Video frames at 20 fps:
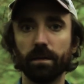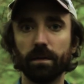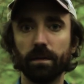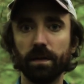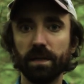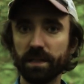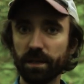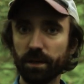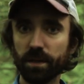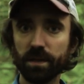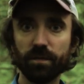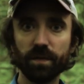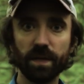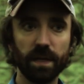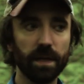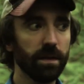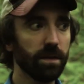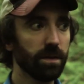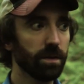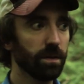These series of
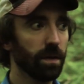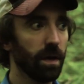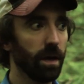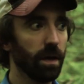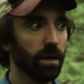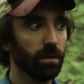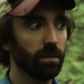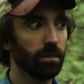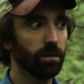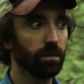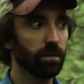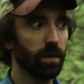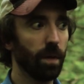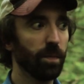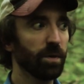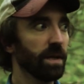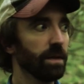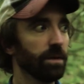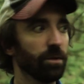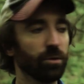deeds
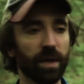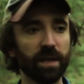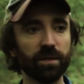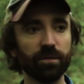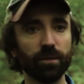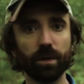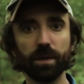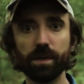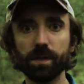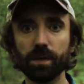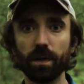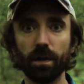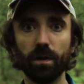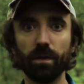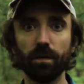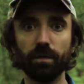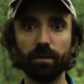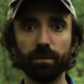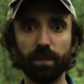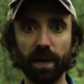represented the transference
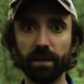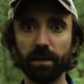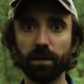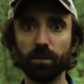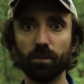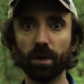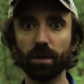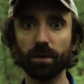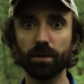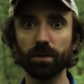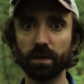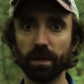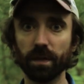of Peleg Walker's